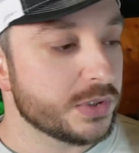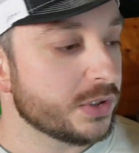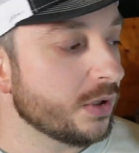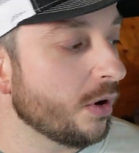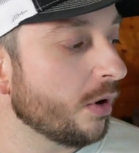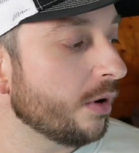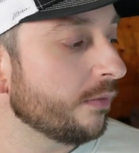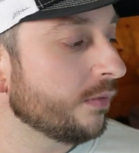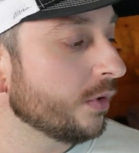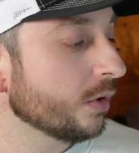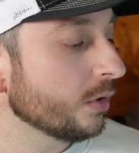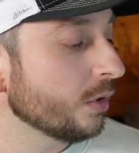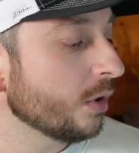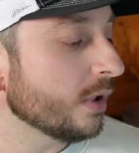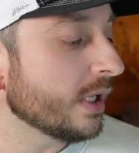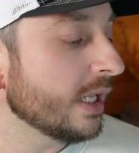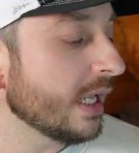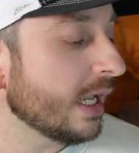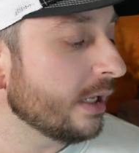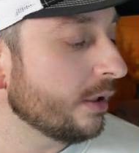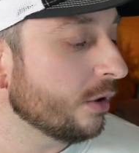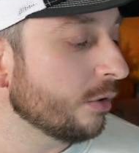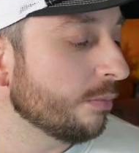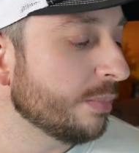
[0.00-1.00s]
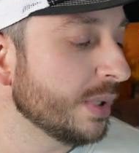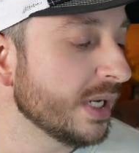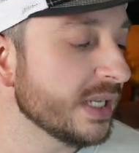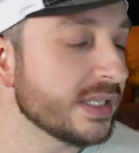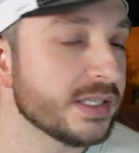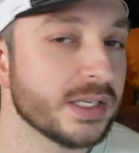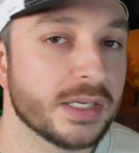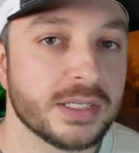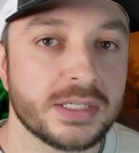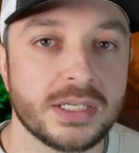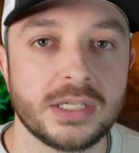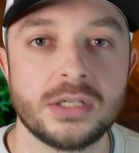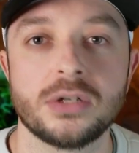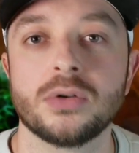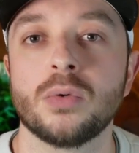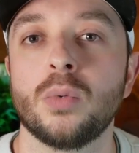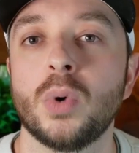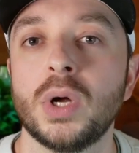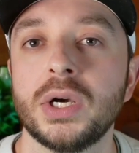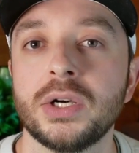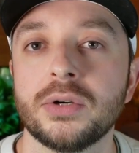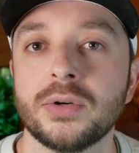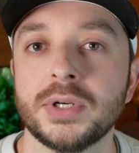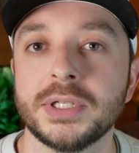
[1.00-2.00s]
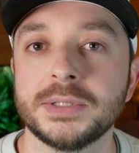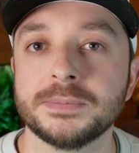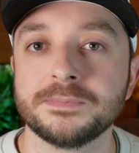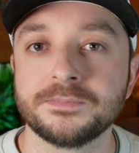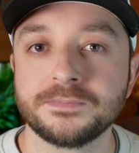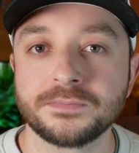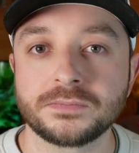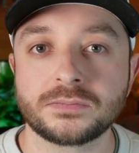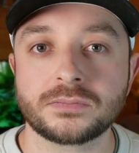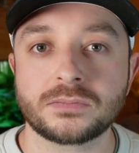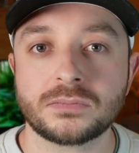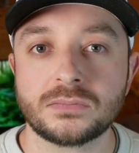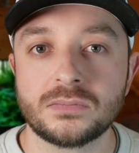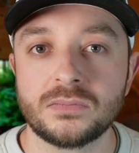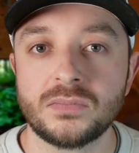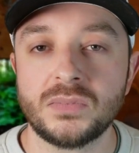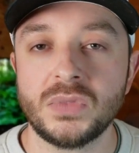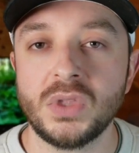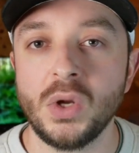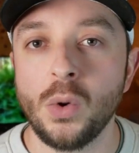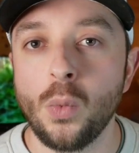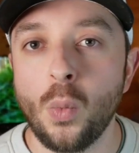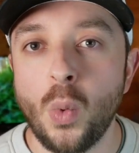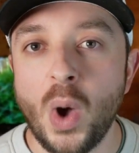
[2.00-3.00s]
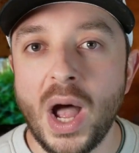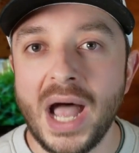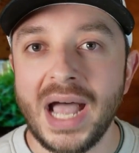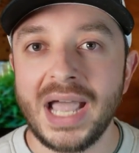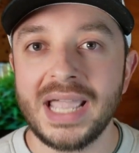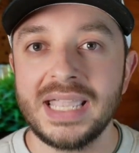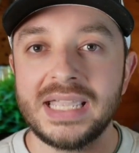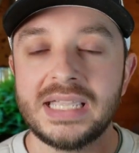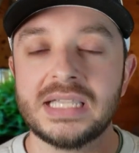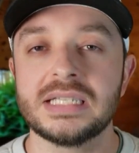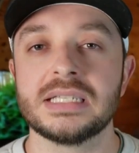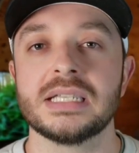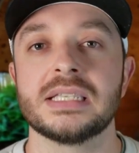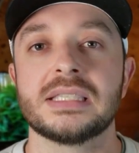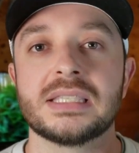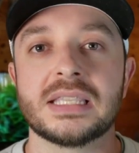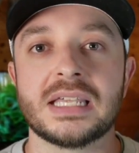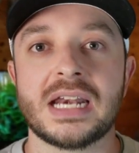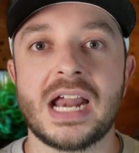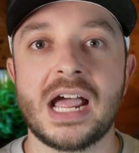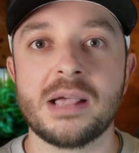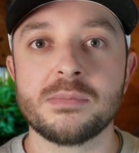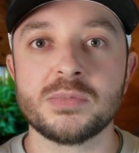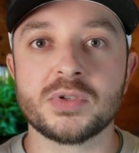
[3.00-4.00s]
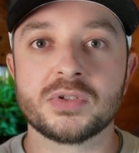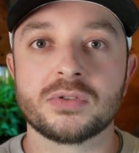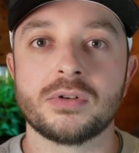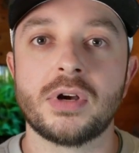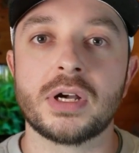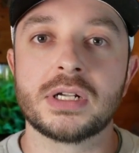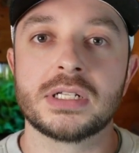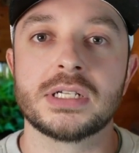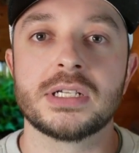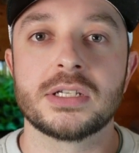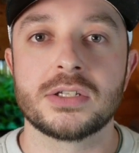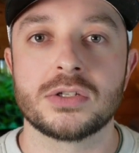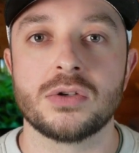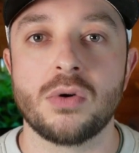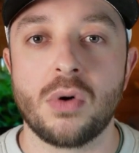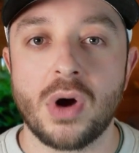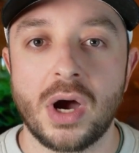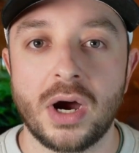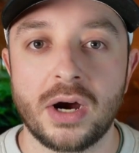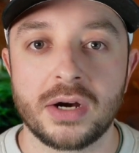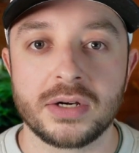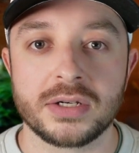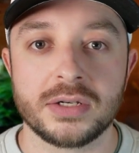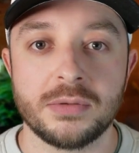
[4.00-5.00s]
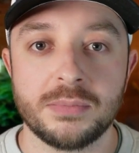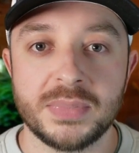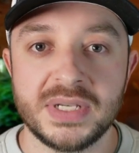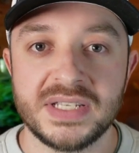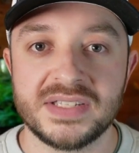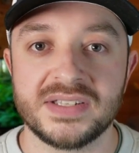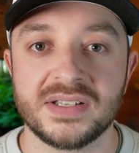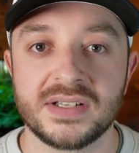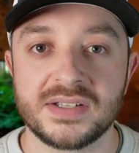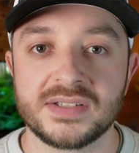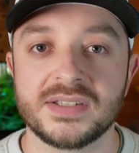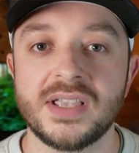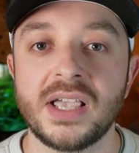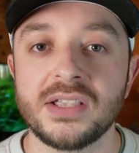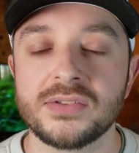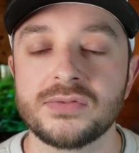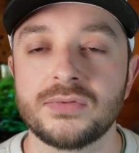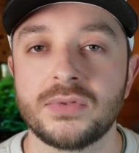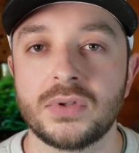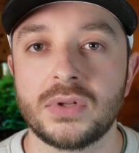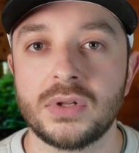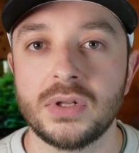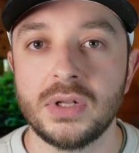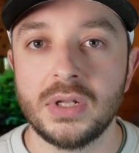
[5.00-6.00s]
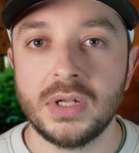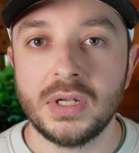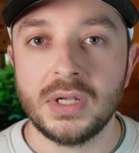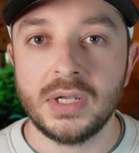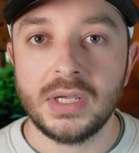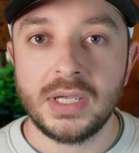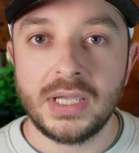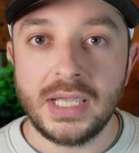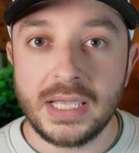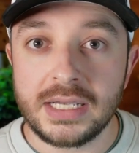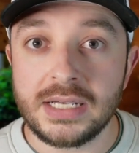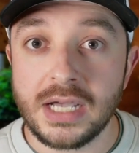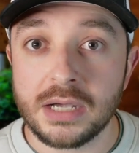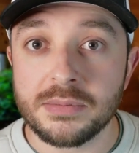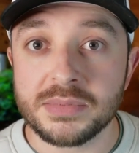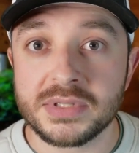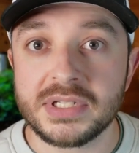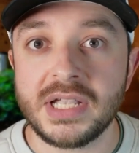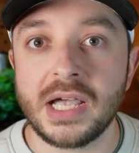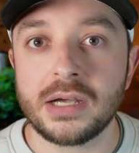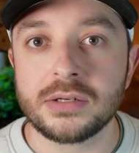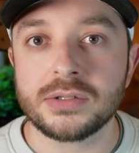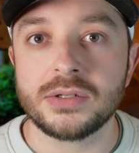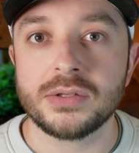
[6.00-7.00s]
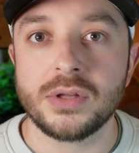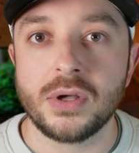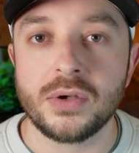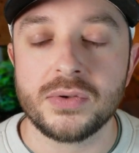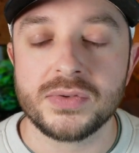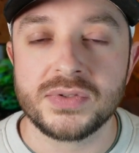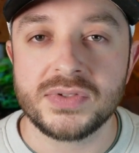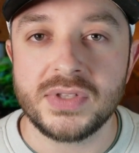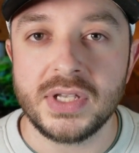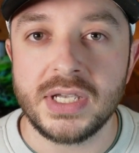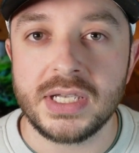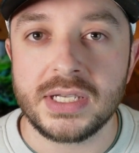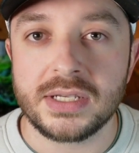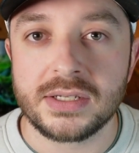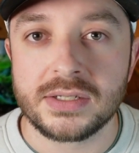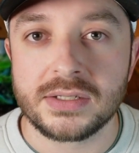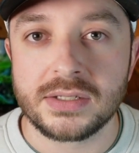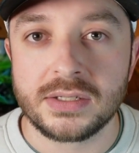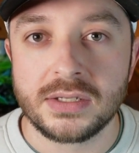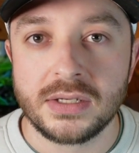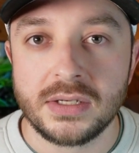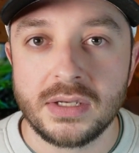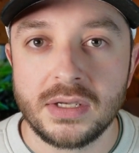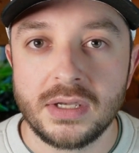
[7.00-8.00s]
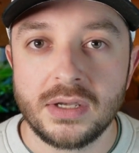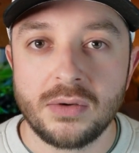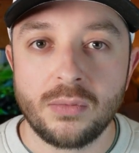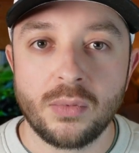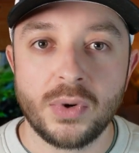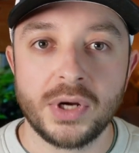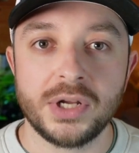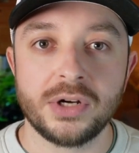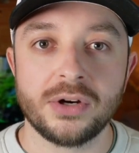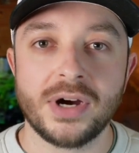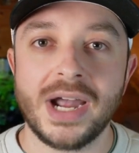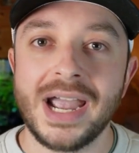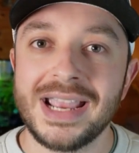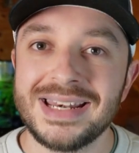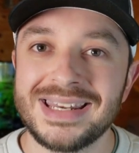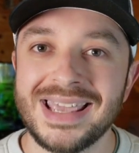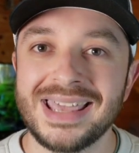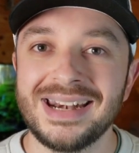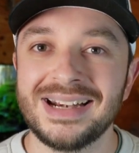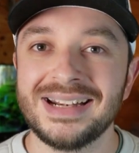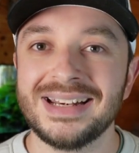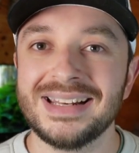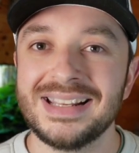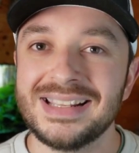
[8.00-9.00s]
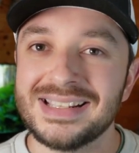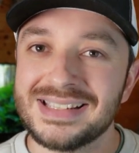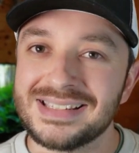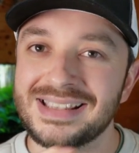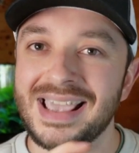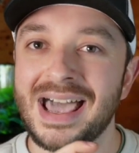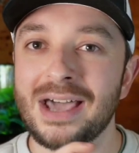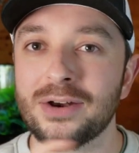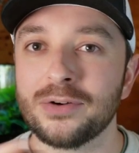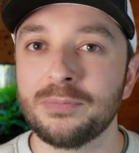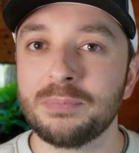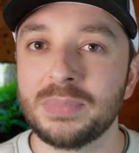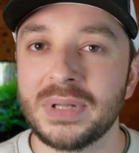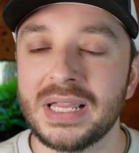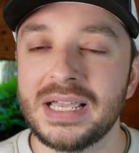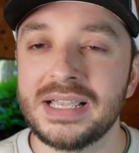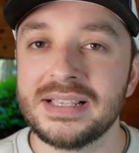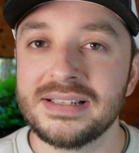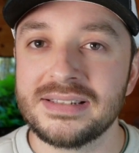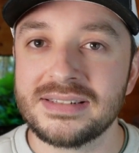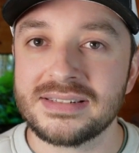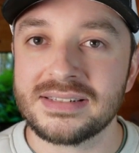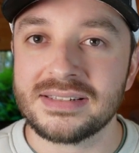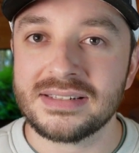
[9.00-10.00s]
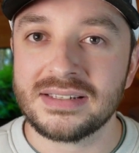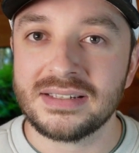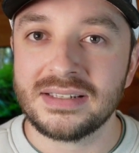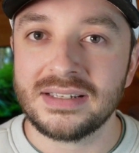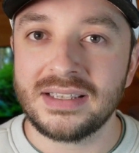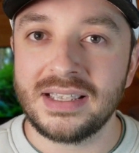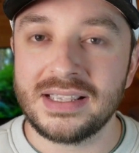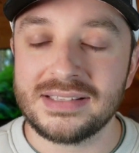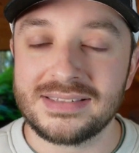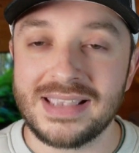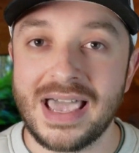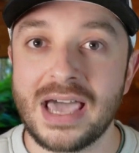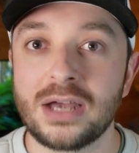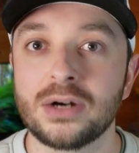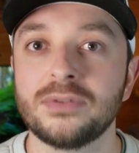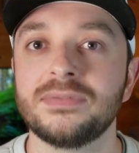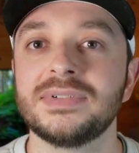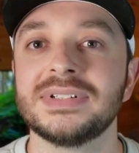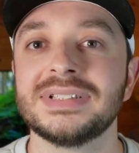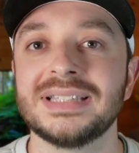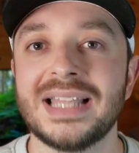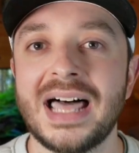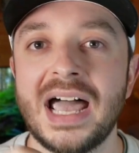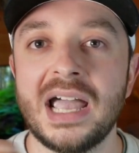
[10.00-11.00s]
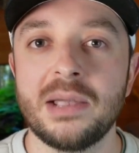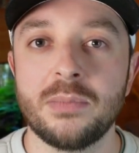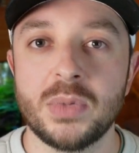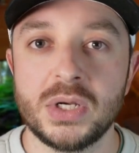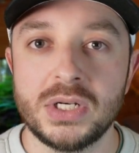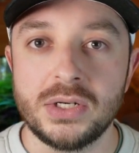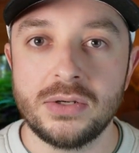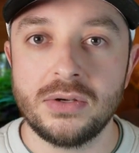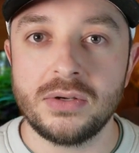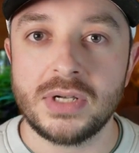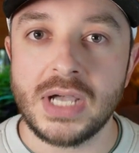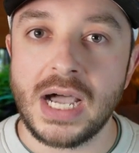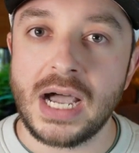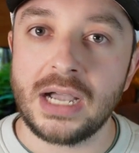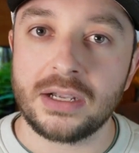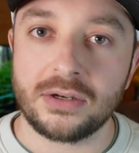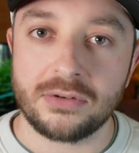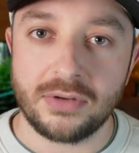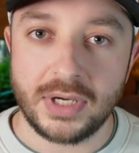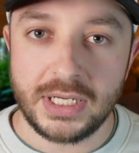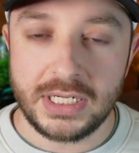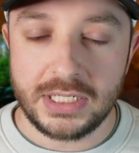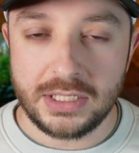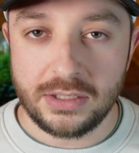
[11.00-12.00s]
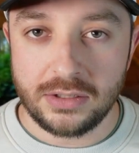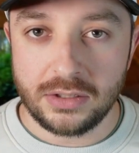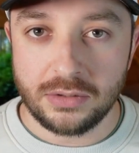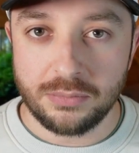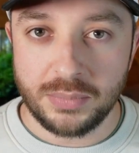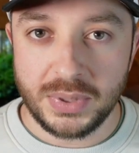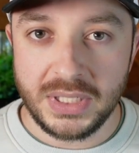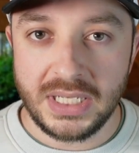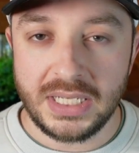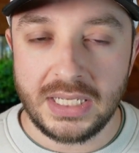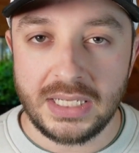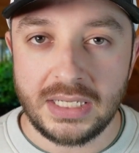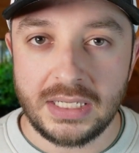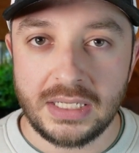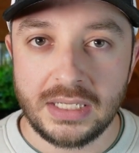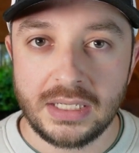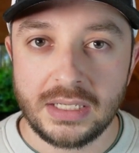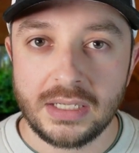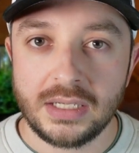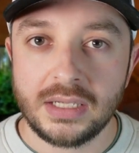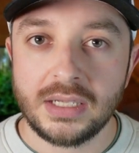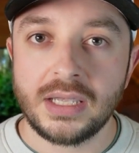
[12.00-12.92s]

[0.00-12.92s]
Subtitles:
So if you're looking at your business and you're wondering, why is it that I'm struggling so hard to be successful? It comes down to those things where your identity is out of place, it's out of alignment who God created you to be.